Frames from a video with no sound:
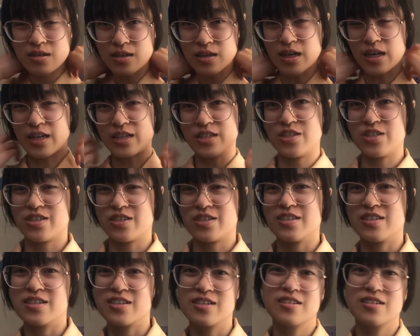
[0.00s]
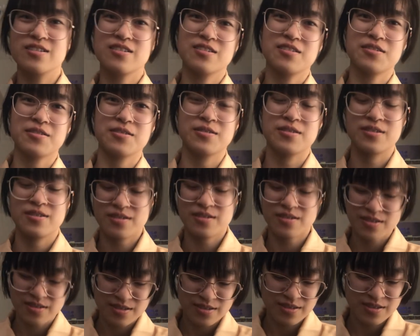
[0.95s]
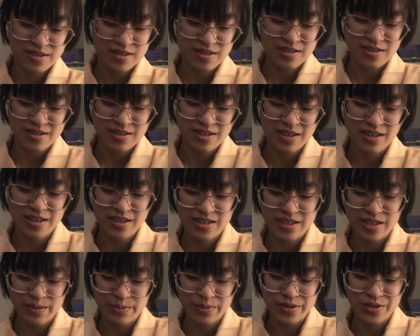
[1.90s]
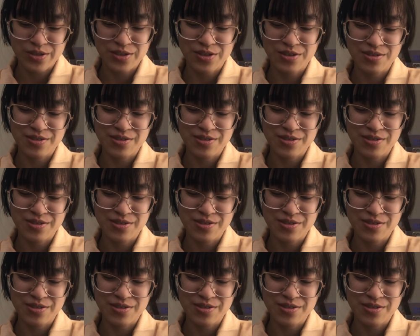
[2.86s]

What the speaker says: adjusting it in this episode.